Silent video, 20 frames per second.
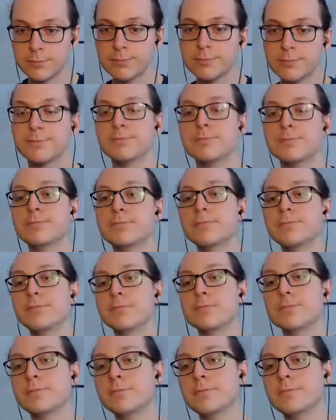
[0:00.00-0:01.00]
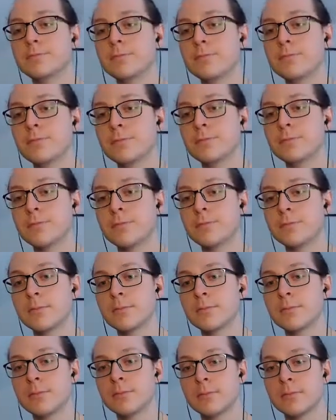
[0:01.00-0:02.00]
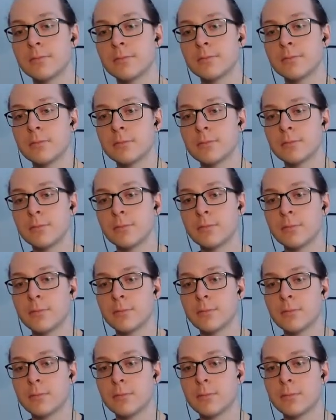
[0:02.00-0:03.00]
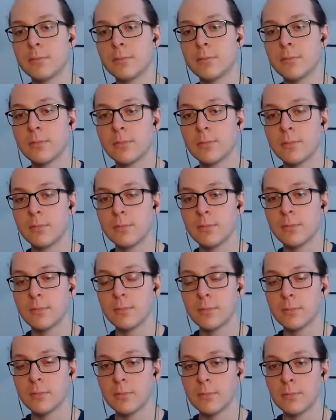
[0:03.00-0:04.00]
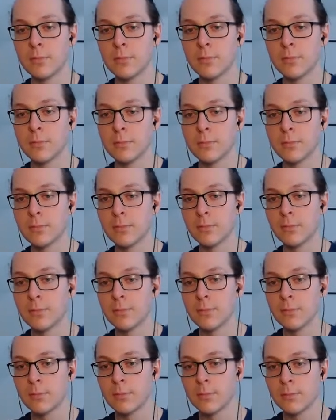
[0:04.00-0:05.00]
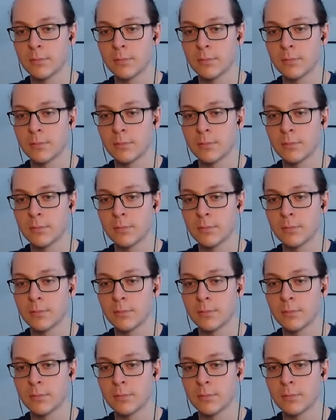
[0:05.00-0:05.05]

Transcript: No words are spoken by the person on screen.